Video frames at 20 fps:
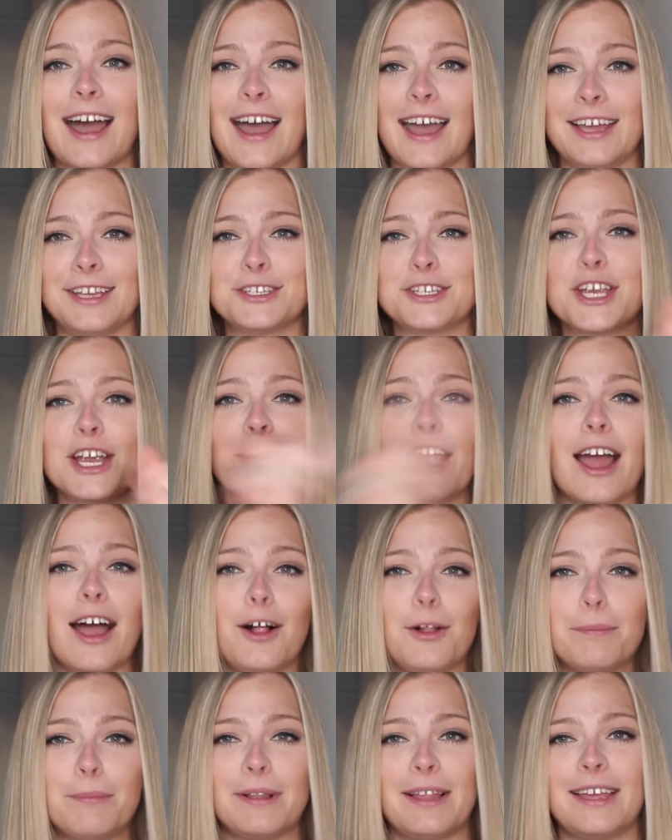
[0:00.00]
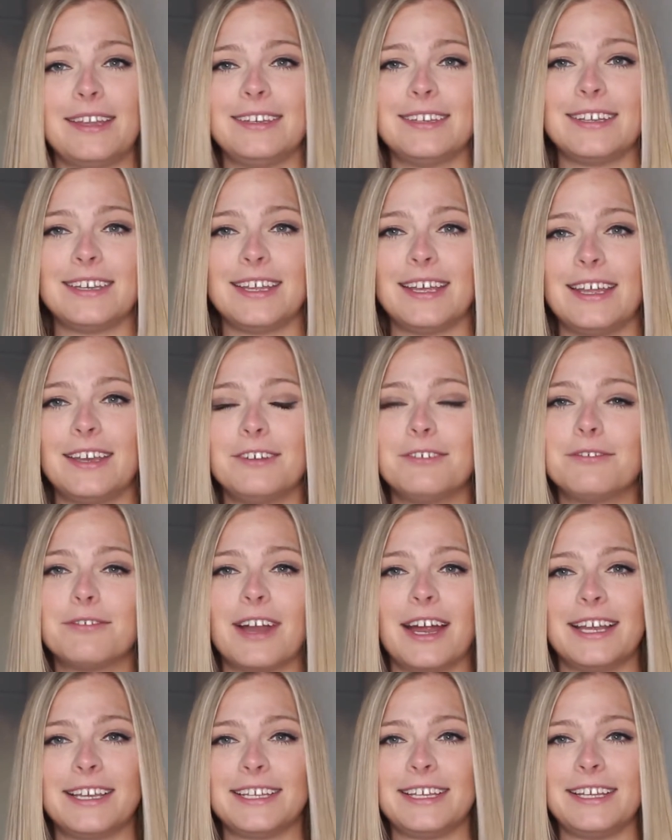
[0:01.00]
high chair. I'll blend it in
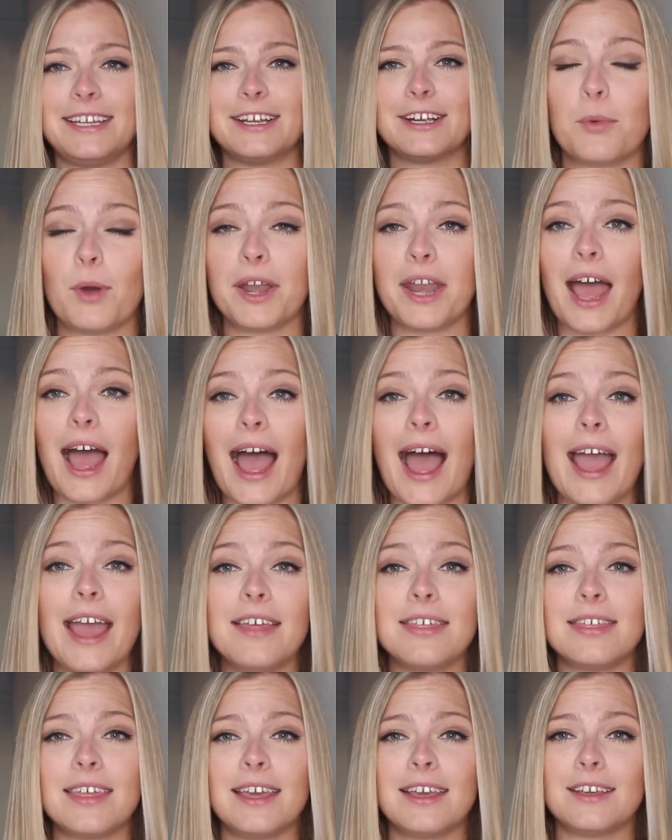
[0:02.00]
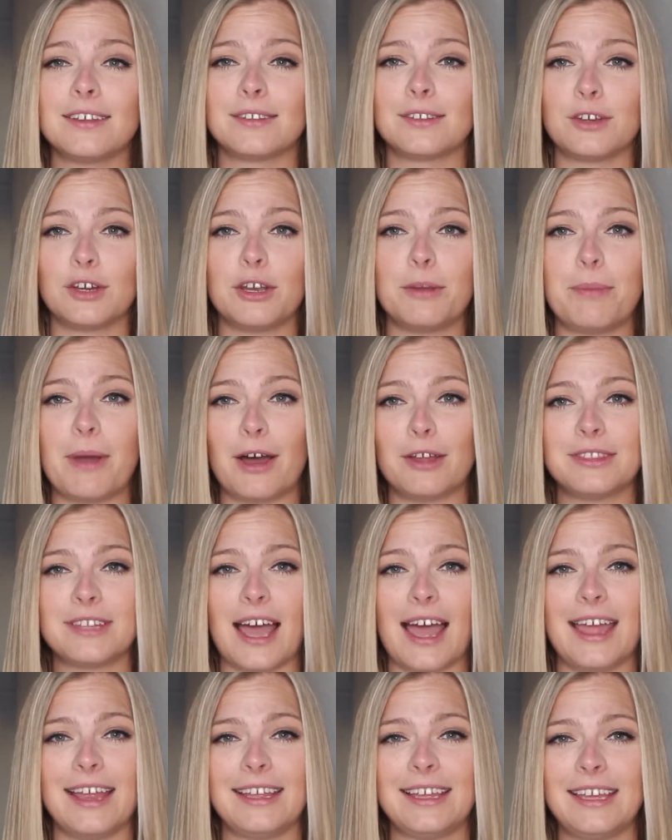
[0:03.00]
right here. What I think is good about the
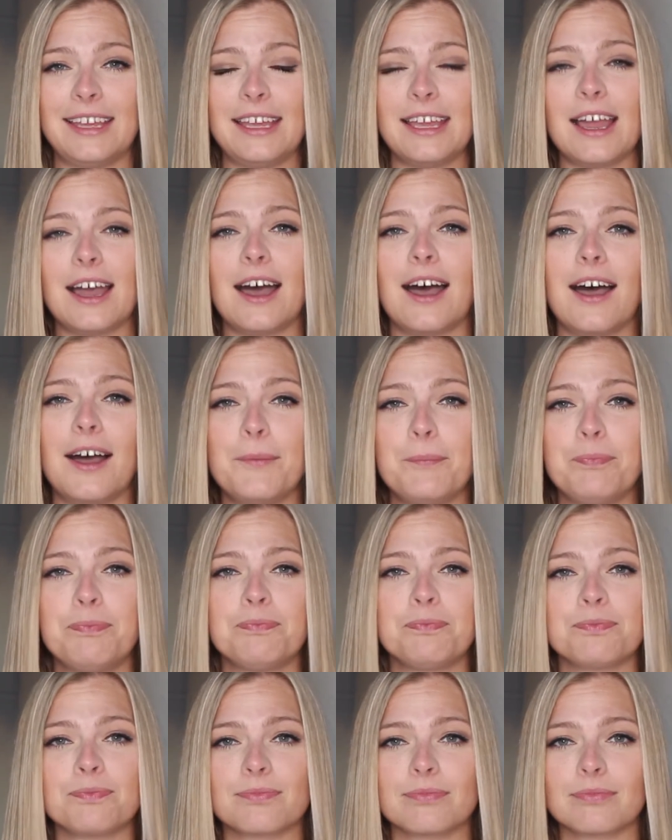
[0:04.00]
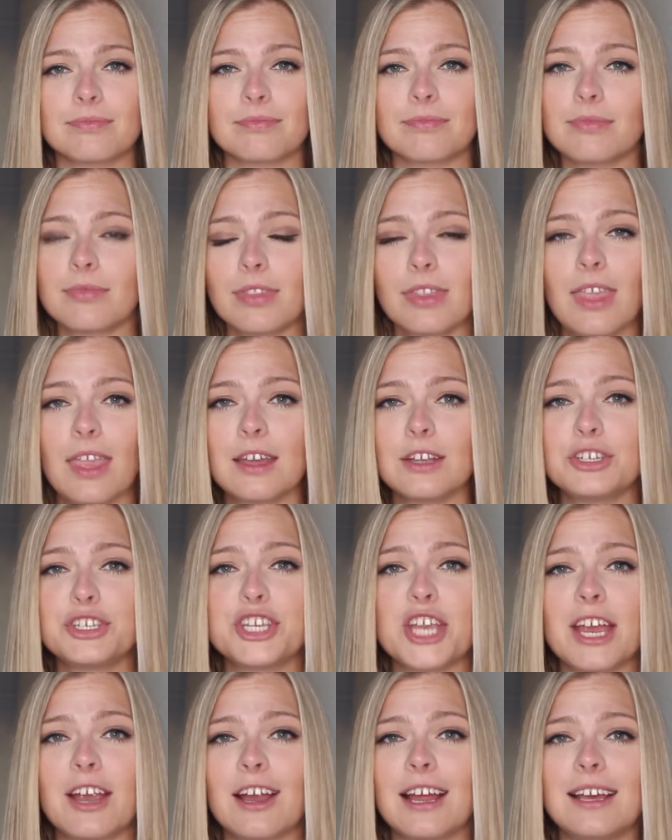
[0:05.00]
IKEA
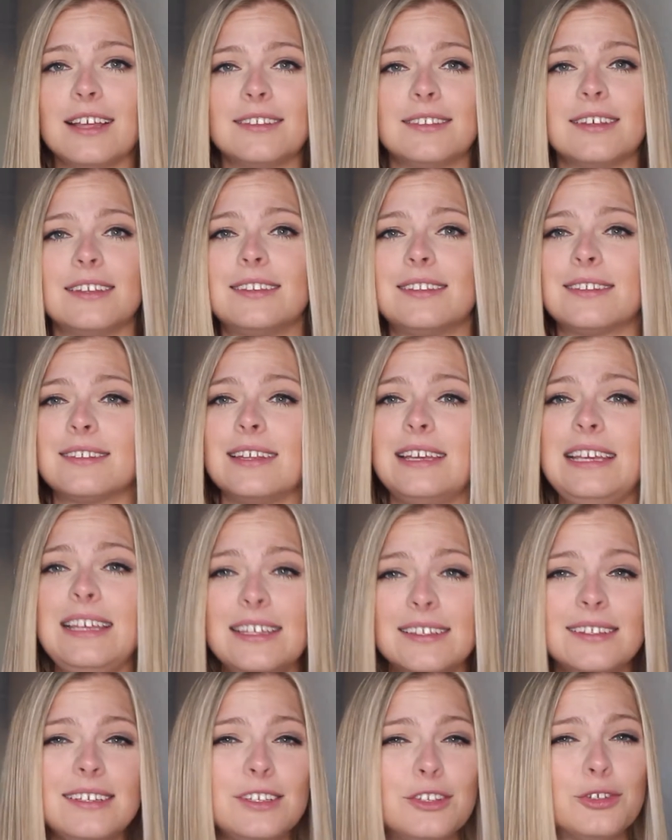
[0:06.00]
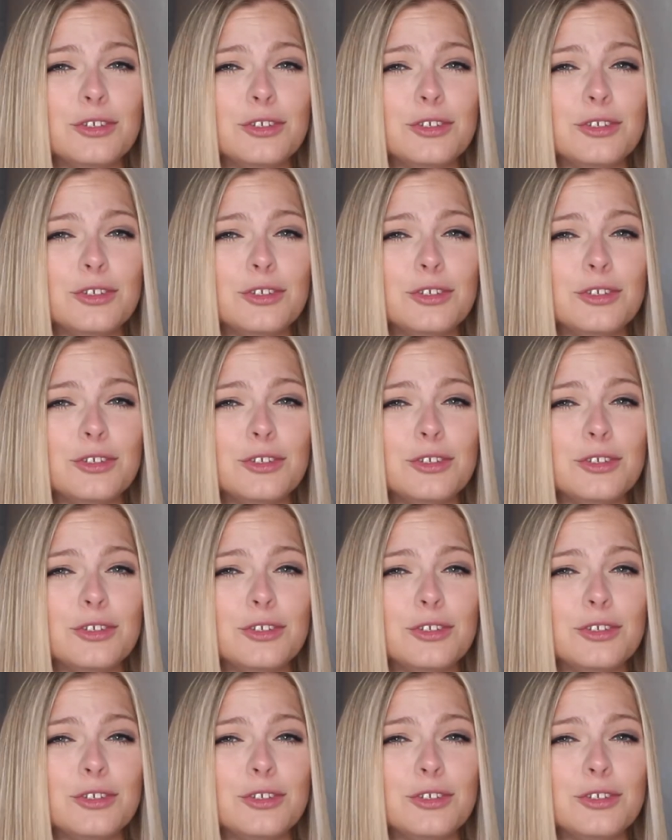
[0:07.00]
chair is it's easy